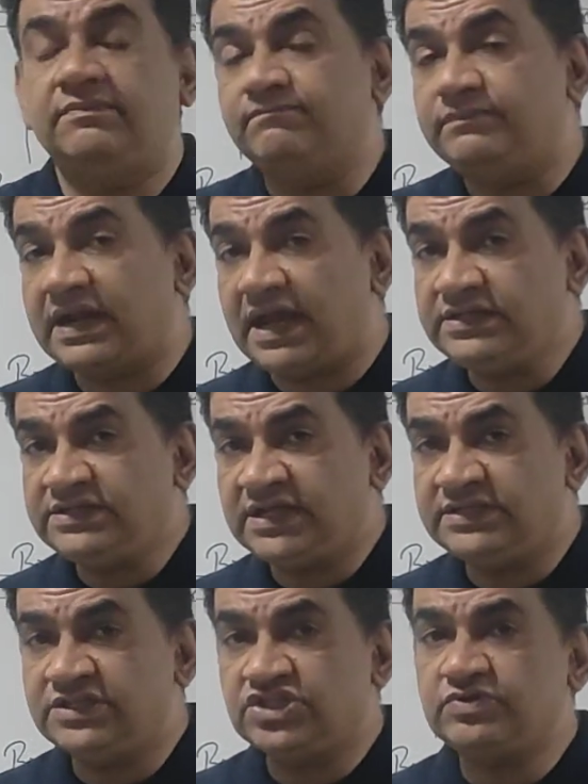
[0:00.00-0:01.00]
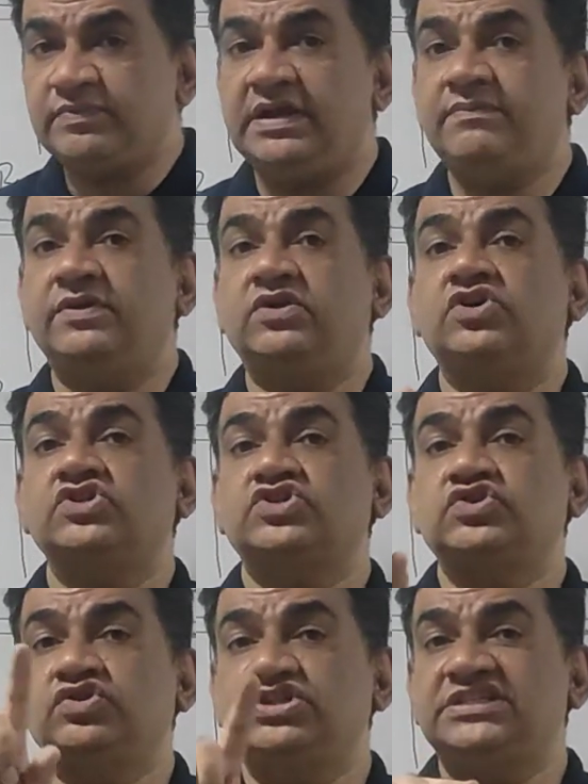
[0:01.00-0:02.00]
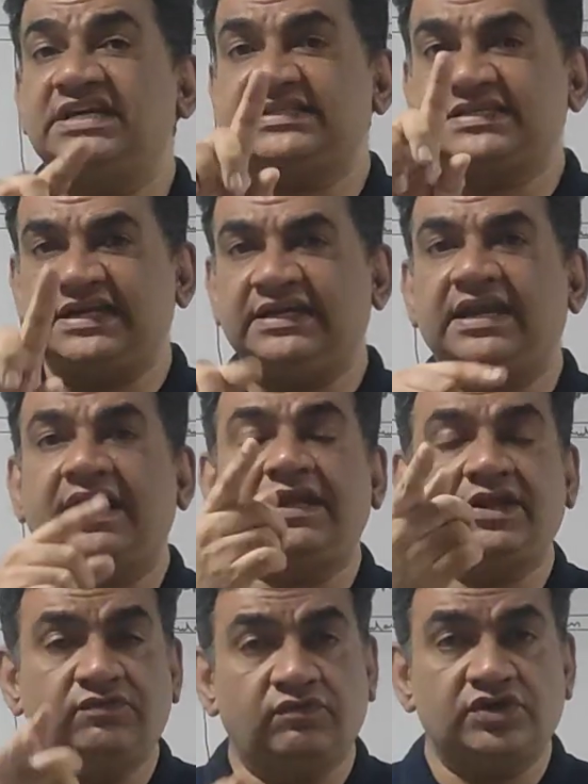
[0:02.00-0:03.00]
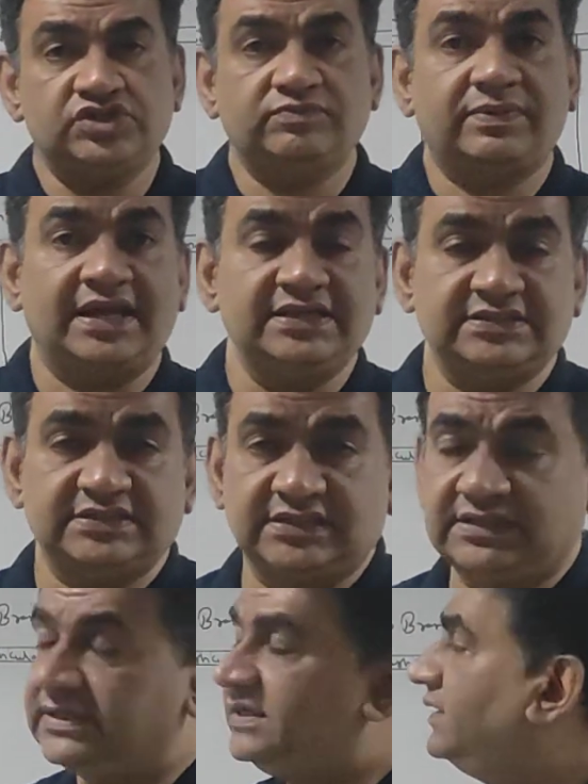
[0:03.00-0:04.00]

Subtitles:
Branch adjustment because goods are sent at invoice price.